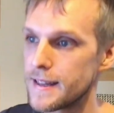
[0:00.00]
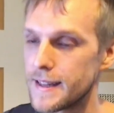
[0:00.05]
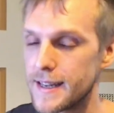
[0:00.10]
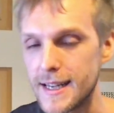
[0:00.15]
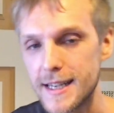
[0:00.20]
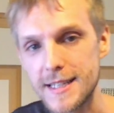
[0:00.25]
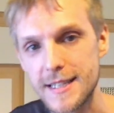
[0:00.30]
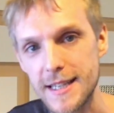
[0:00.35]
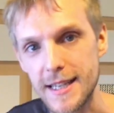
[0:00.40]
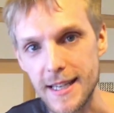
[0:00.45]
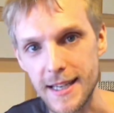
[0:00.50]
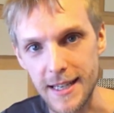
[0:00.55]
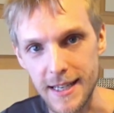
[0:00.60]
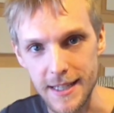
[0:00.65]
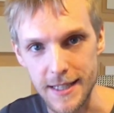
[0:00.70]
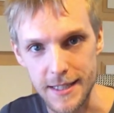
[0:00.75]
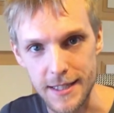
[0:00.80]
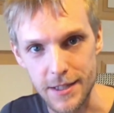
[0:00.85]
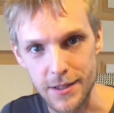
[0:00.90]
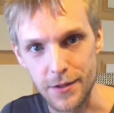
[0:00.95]
The next thing
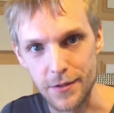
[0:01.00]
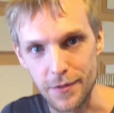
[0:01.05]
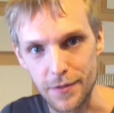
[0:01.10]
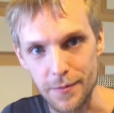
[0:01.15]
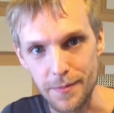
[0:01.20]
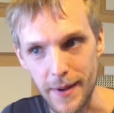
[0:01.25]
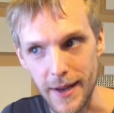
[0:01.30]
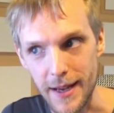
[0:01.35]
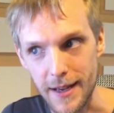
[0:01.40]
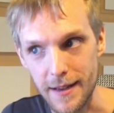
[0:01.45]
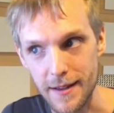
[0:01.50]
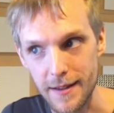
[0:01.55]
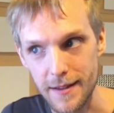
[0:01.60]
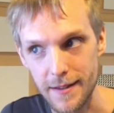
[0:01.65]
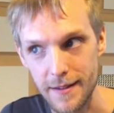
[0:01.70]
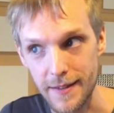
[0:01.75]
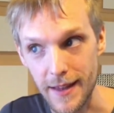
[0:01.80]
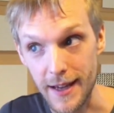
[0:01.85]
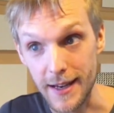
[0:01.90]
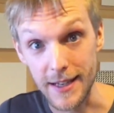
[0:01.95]
is to
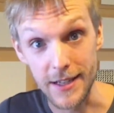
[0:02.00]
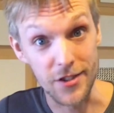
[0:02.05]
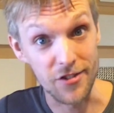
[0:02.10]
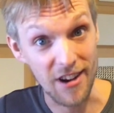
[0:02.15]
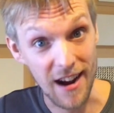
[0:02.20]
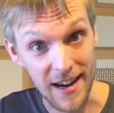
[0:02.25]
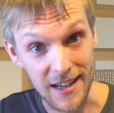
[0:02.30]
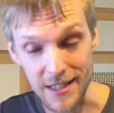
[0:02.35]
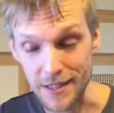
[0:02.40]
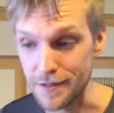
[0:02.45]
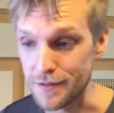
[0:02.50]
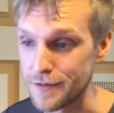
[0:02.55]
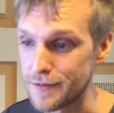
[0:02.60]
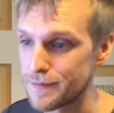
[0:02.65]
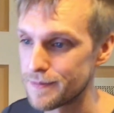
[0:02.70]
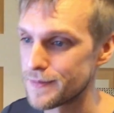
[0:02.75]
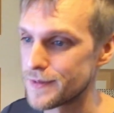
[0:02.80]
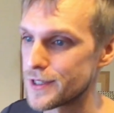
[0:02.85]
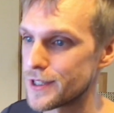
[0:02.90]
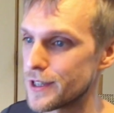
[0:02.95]
make that interactive.
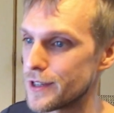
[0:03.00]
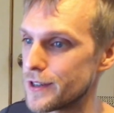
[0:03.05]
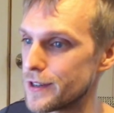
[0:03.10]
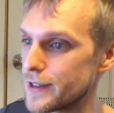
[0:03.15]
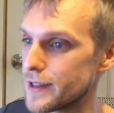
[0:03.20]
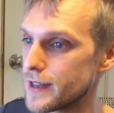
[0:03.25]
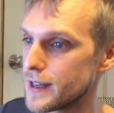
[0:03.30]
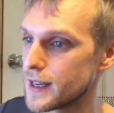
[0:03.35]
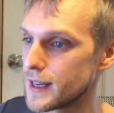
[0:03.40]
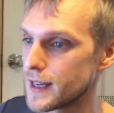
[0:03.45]
So